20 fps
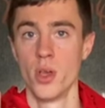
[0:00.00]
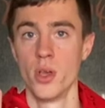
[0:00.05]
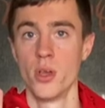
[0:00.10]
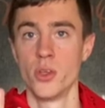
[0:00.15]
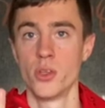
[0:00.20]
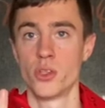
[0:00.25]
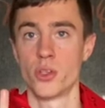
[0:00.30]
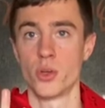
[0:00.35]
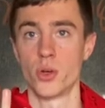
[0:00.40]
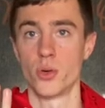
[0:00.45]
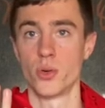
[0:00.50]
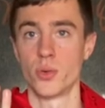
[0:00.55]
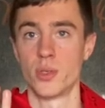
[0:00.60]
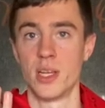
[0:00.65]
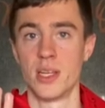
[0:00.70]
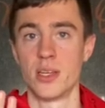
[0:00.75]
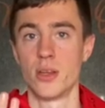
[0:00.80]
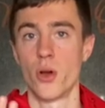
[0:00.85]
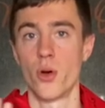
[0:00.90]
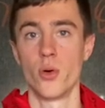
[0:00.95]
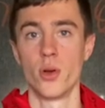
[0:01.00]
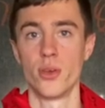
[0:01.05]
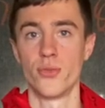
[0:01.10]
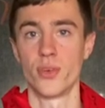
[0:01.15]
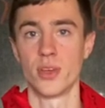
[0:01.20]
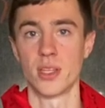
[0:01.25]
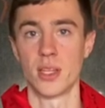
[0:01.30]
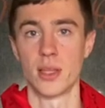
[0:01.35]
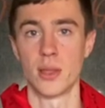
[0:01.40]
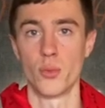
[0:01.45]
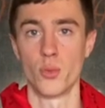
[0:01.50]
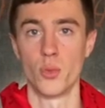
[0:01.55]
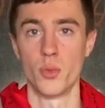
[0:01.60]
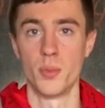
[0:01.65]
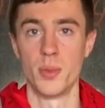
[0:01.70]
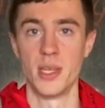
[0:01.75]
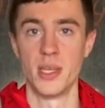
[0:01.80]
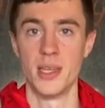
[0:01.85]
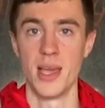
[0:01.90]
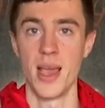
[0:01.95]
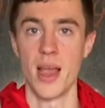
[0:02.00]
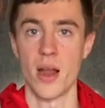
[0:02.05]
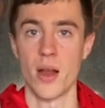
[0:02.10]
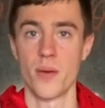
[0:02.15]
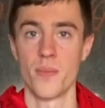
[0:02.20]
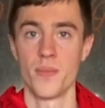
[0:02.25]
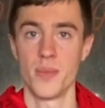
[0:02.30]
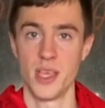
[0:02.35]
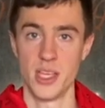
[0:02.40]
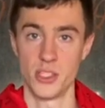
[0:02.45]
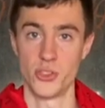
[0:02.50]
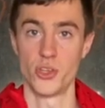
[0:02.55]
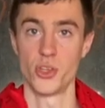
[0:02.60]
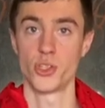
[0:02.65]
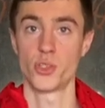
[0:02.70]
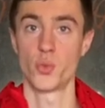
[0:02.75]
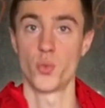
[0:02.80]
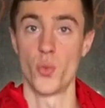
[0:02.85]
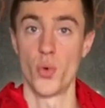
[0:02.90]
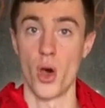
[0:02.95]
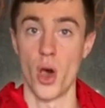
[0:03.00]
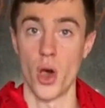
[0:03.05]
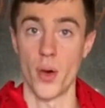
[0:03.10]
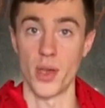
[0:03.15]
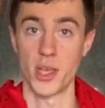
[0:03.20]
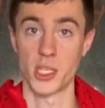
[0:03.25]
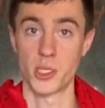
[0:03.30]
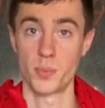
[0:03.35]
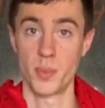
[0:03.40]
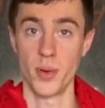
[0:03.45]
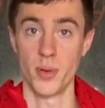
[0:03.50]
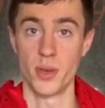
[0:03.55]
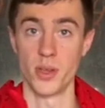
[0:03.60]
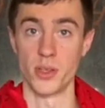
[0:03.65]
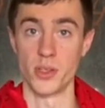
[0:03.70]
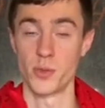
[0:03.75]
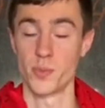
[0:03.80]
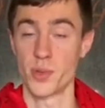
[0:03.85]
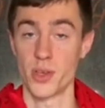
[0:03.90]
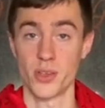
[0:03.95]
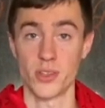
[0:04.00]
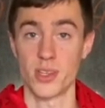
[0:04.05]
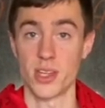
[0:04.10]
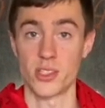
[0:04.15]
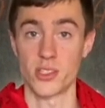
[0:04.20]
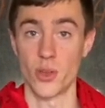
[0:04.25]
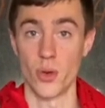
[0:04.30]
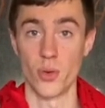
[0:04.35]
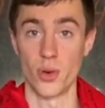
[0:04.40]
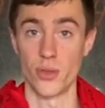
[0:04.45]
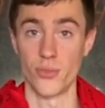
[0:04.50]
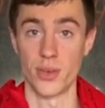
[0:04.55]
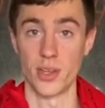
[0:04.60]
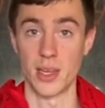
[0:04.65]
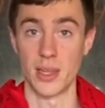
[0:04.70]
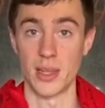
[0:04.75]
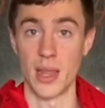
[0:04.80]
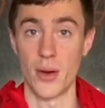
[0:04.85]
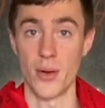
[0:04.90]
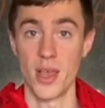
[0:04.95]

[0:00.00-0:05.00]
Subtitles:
So then the only thing that there will be there is just raw experience, because that's the only thing that there